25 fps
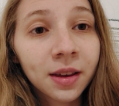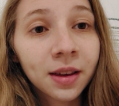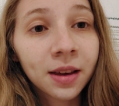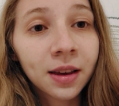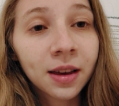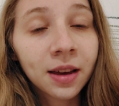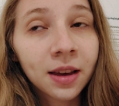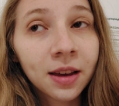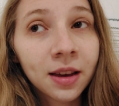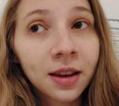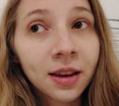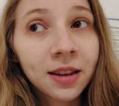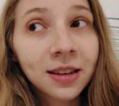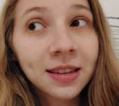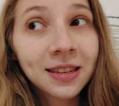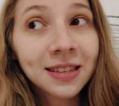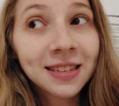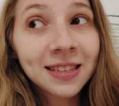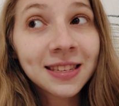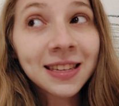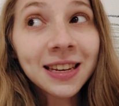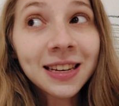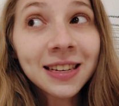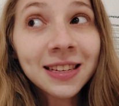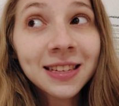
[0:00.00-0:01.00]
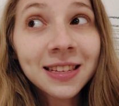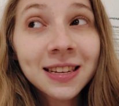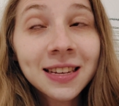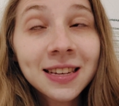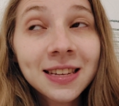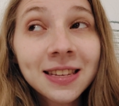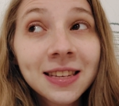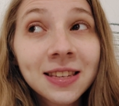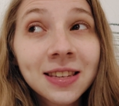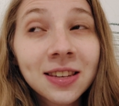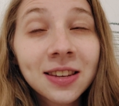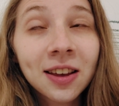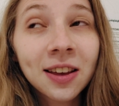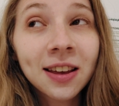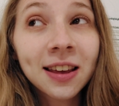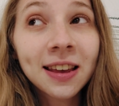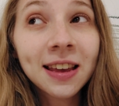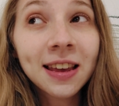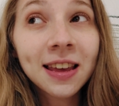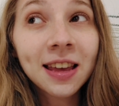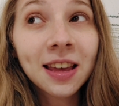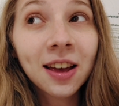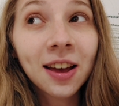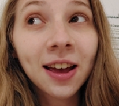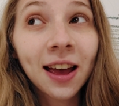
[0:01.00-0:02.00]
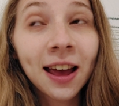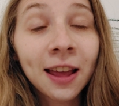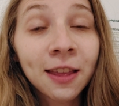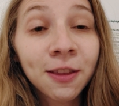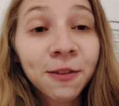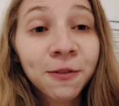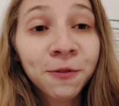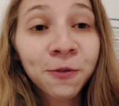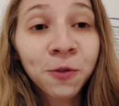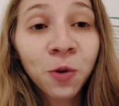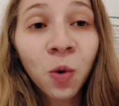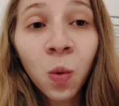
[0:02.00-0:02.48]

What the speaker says: 6s and